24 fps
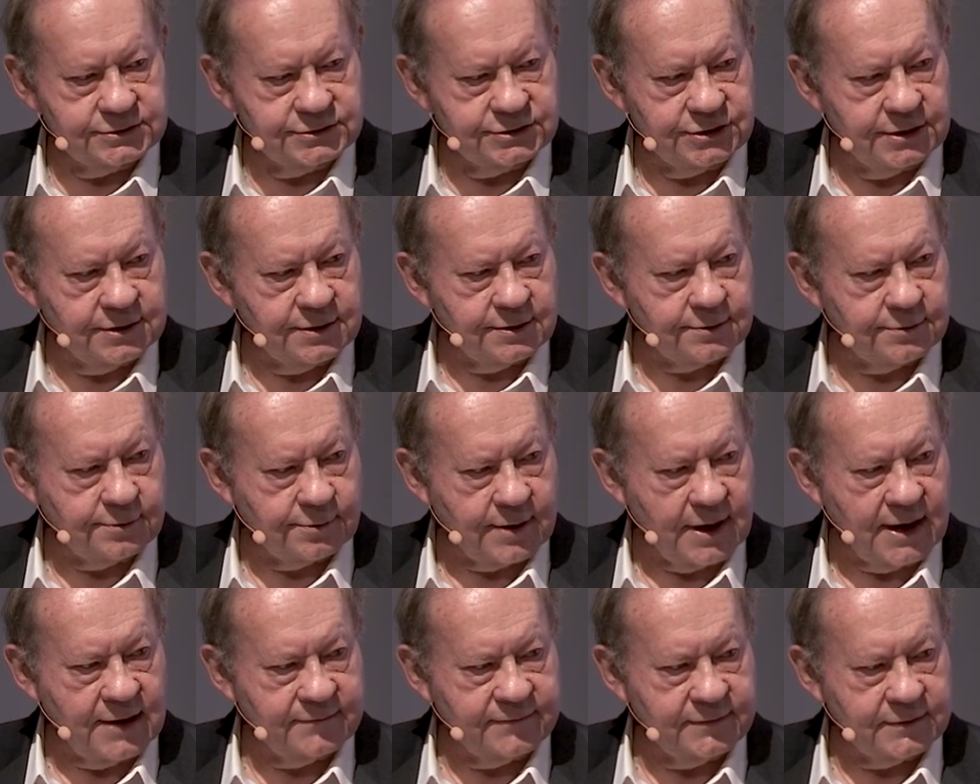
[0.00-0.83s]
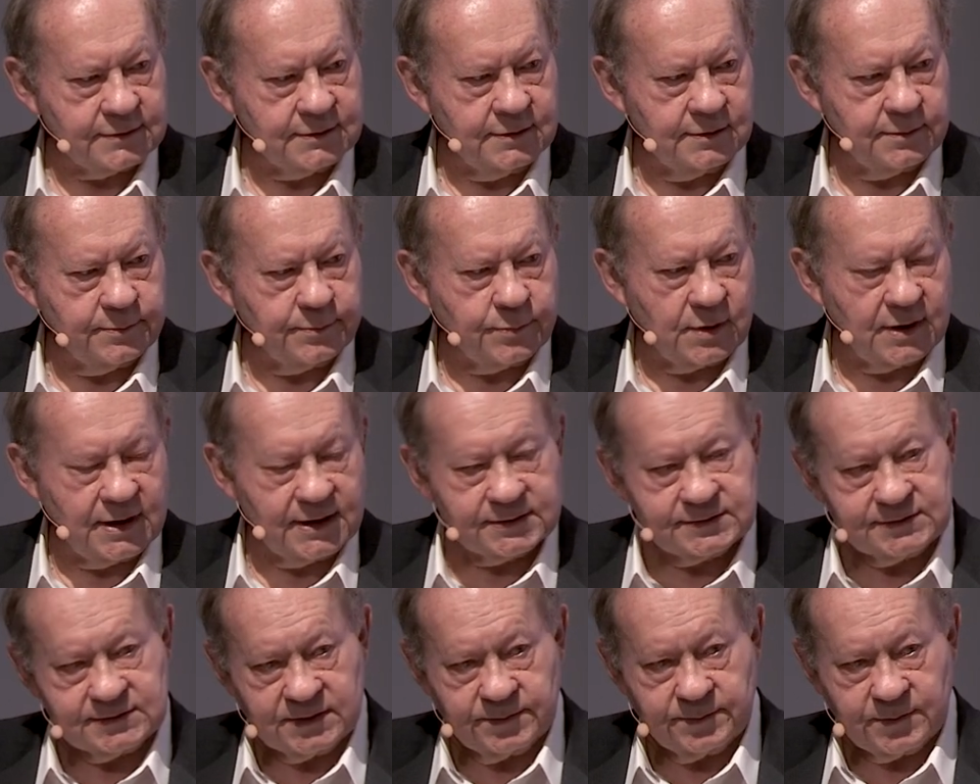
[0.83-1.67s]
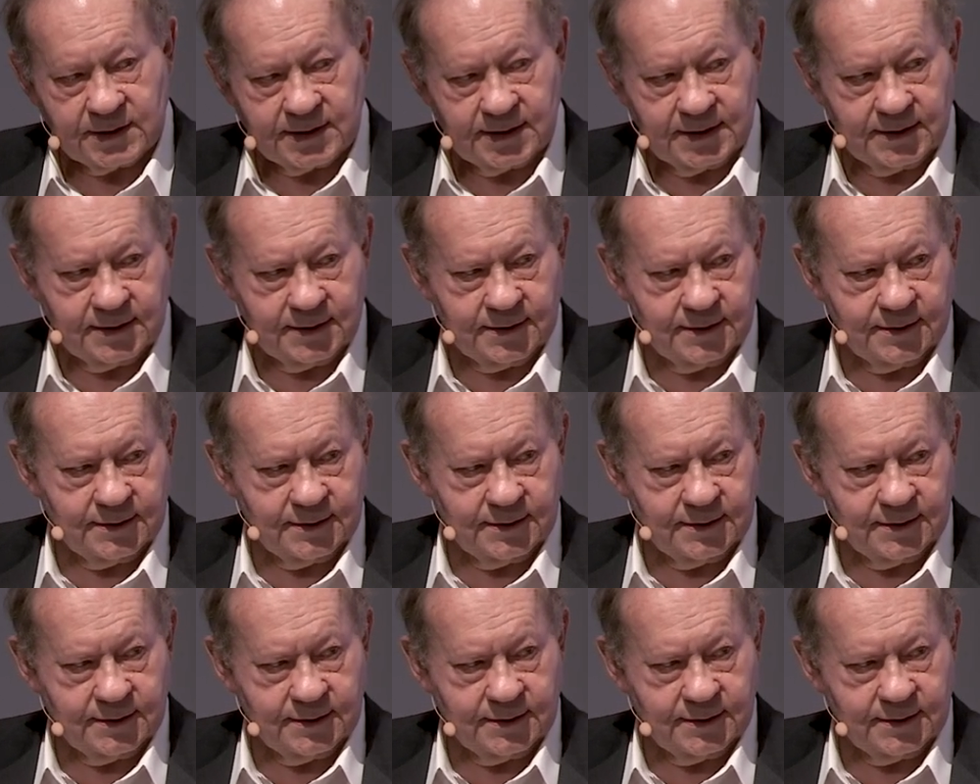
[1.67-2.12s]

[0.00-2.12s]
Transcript: geographical proximity.